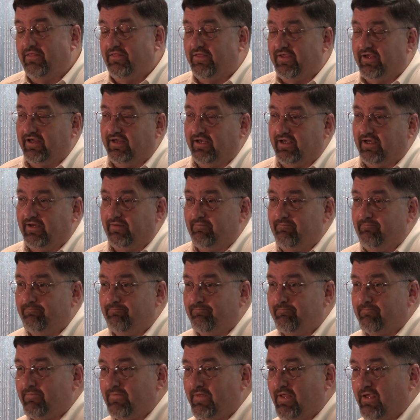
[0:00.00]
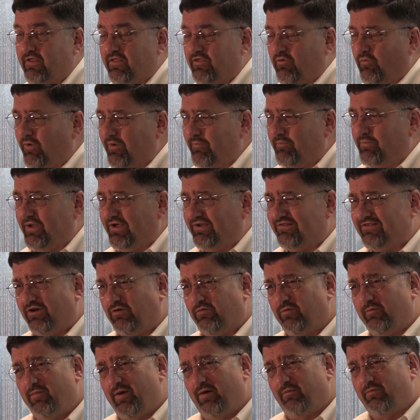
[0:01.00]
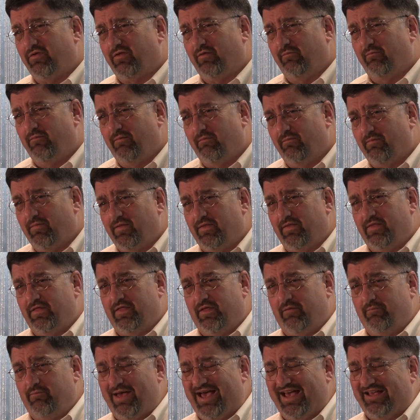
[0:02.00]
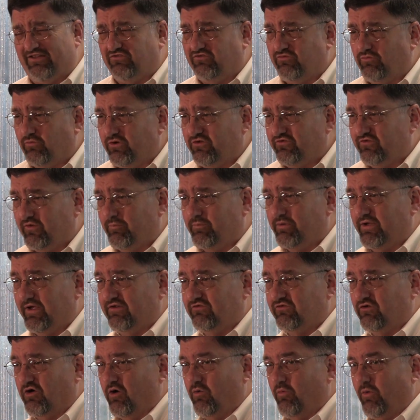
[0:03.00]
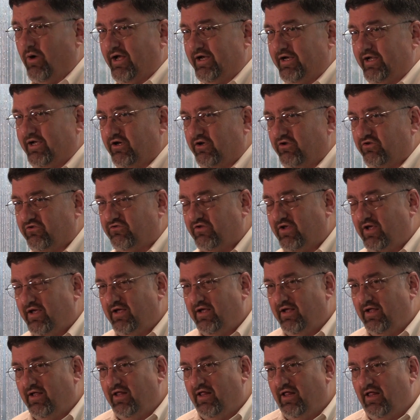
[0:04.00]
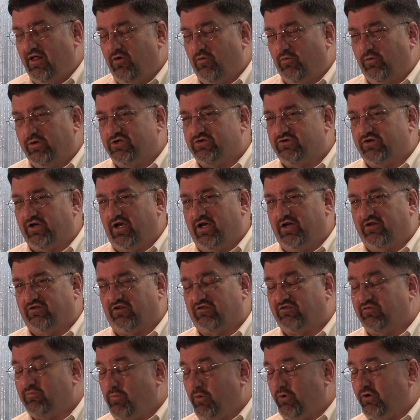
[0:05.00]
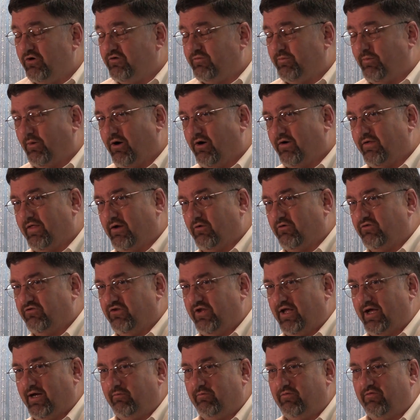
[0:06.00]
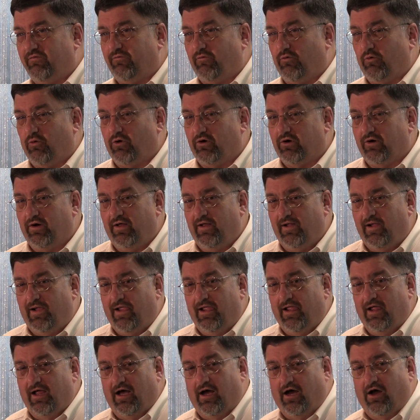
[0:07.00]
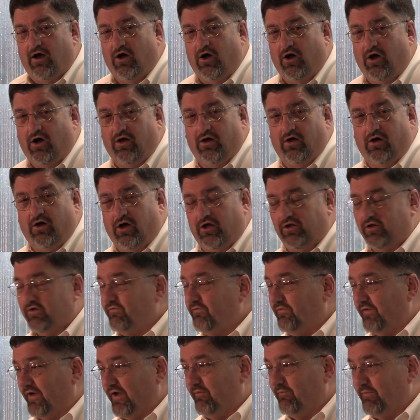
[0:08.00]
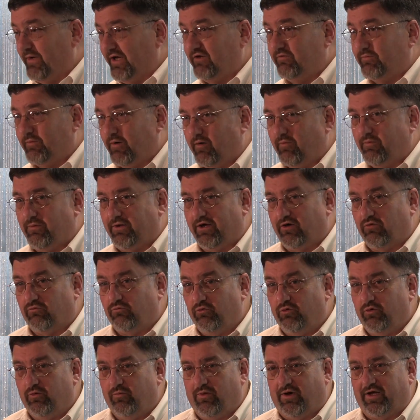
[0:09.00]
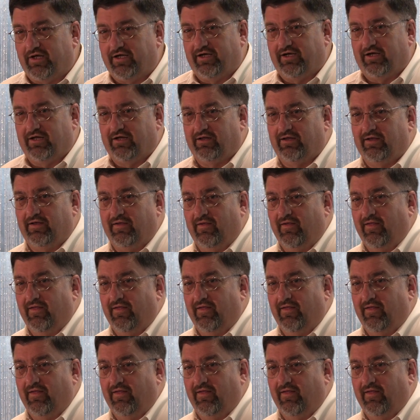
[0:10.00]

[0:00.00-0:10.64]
The one place I remember the best was a place called Waddell's, which is a sports bar that was named for Hall of Fame baseball player Rube Waddell,